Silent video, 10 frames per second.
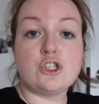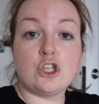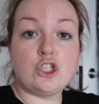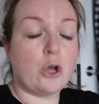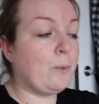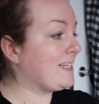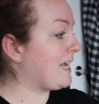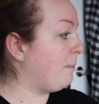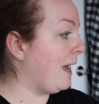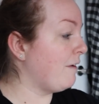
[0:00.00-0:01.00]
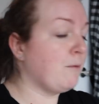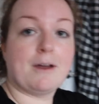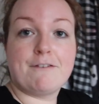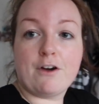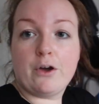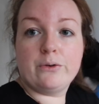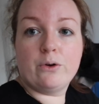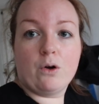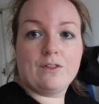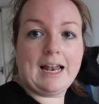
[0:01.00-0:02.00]
so the Joe Wicks app I have on my phone
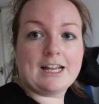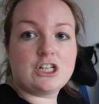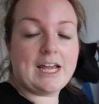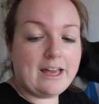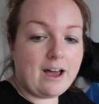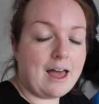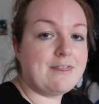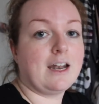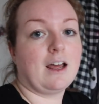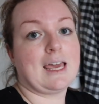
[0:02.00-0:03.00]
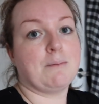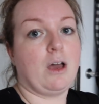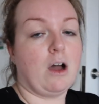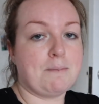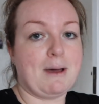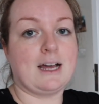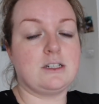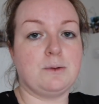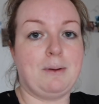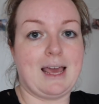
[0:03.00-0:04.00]
on the ledge here, and then I get my iPad
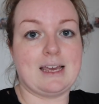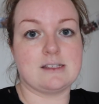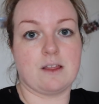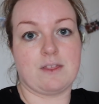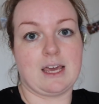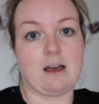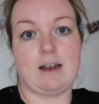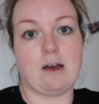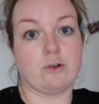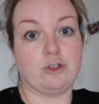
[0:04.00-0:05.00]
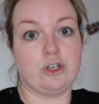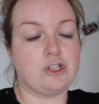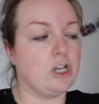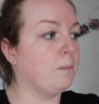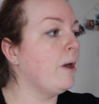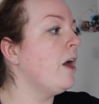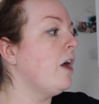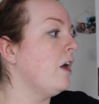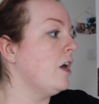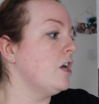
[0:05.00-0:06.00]
to play something out loud on YouTube
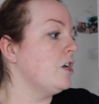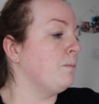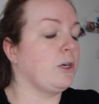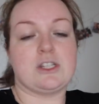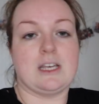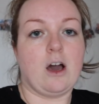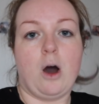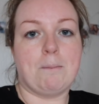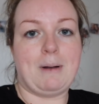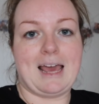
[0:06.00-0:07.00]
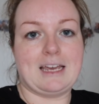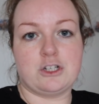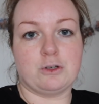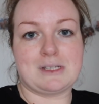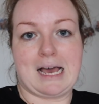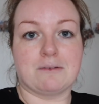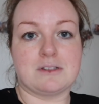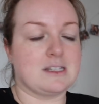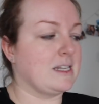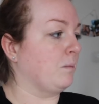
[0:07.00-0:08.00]
because it can't play two
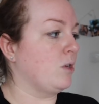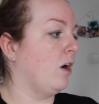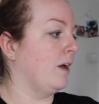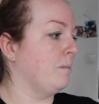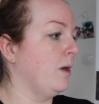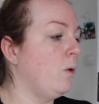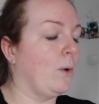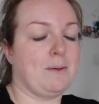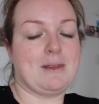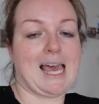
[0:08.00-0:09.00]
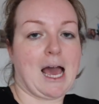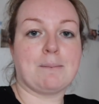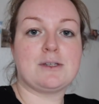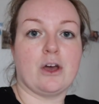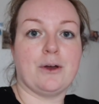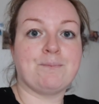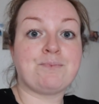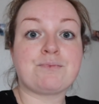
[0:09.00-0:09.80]
sounds at the same time when I'm in the app. So